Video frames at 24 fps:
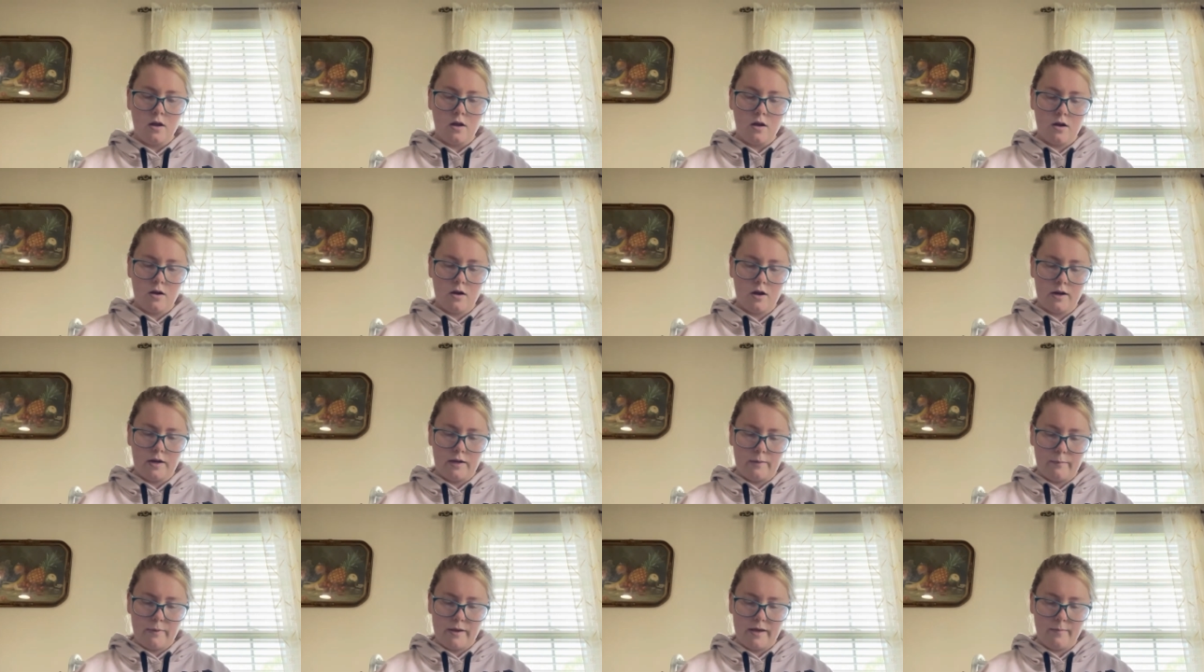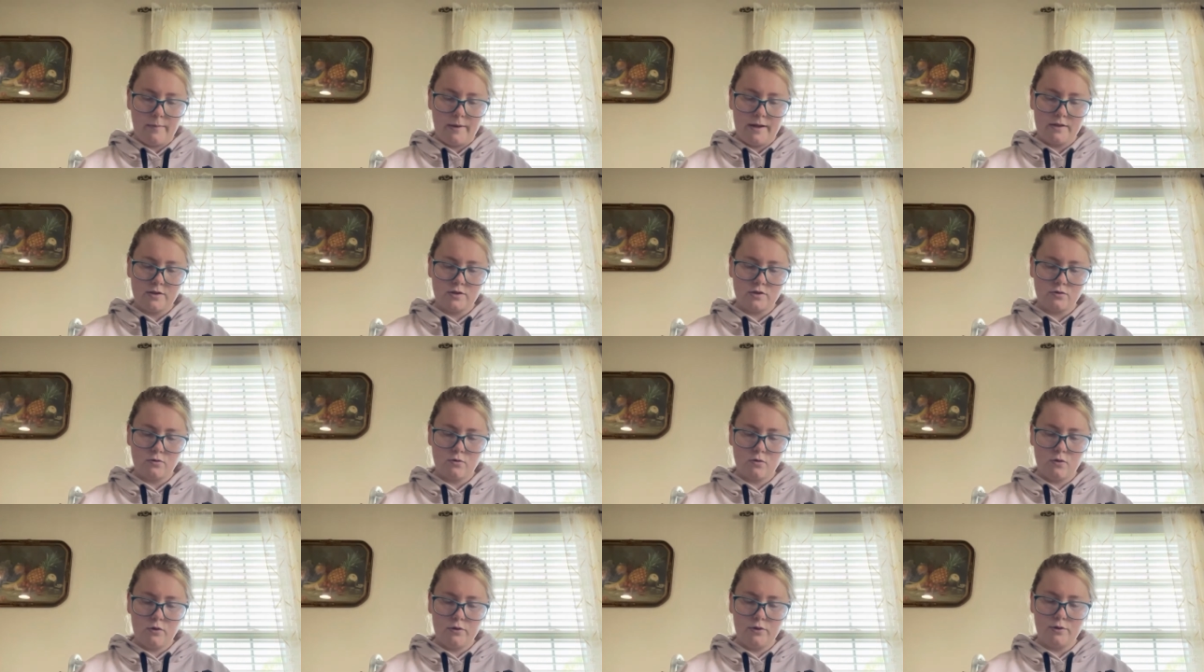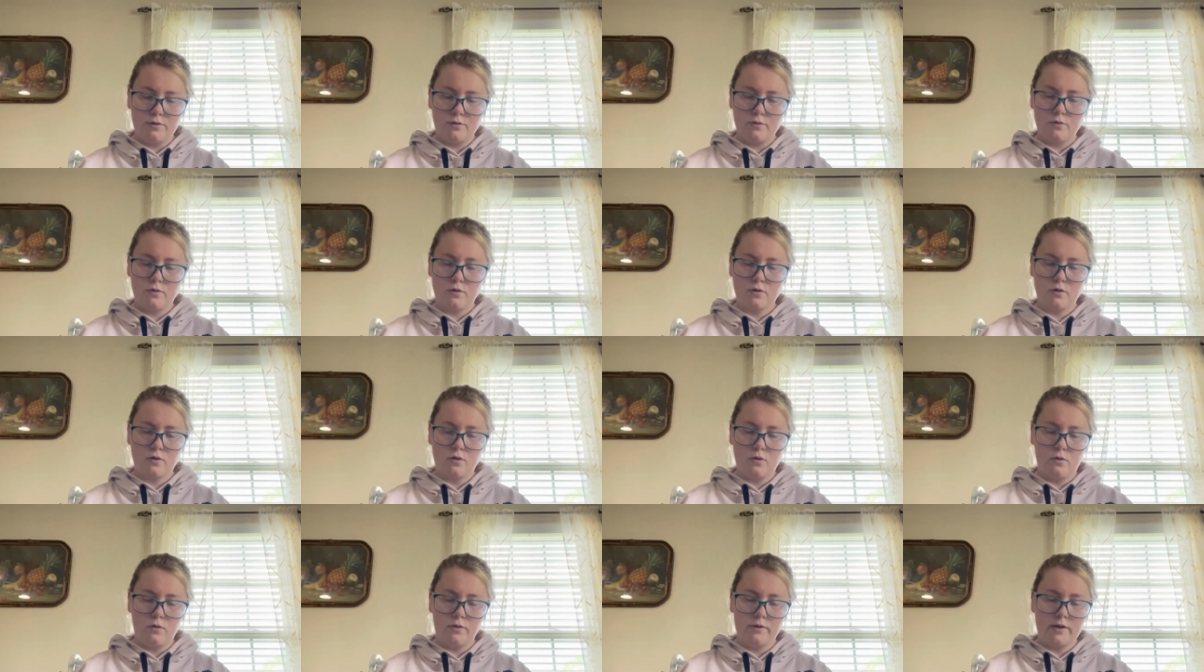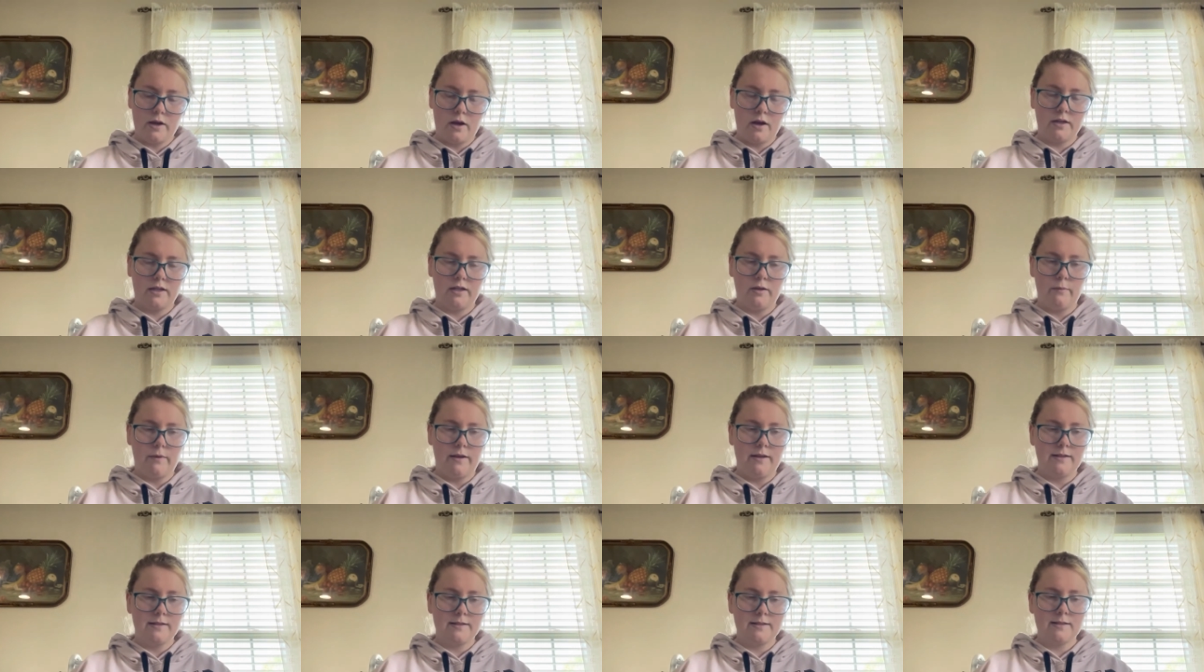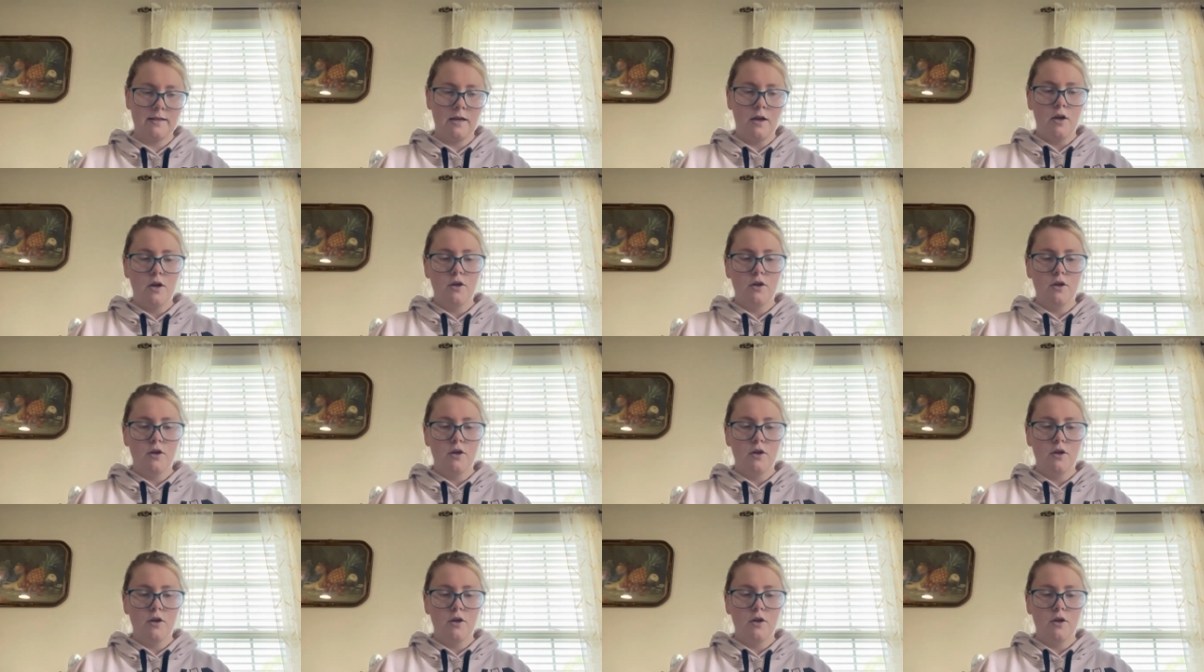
on, Pip had scrolled through her old documents,